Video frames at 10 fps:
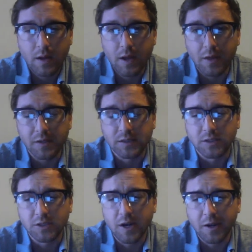Hey, this
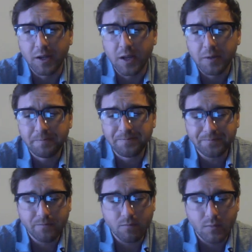is Johnny again,
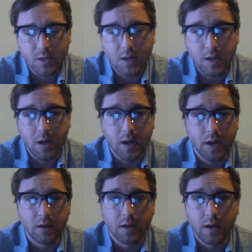
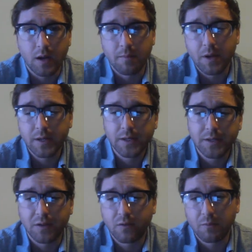and um,
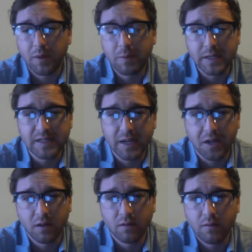this would be my
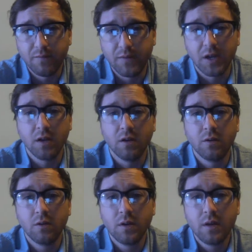second
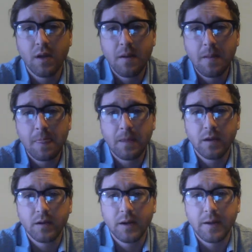video,
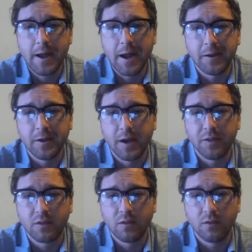and uh,
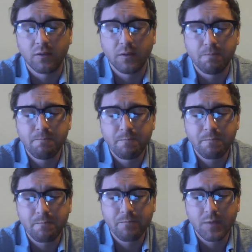this is
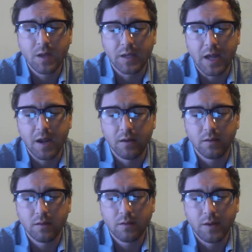
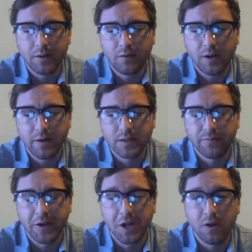again a series
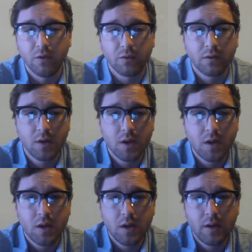of videos
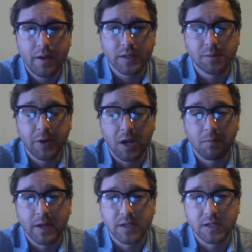explaining
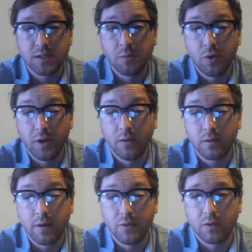my
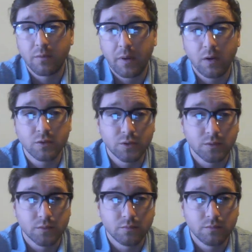testimonies of the
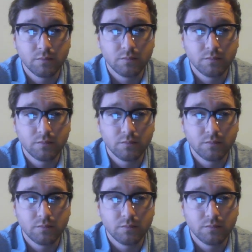spiritual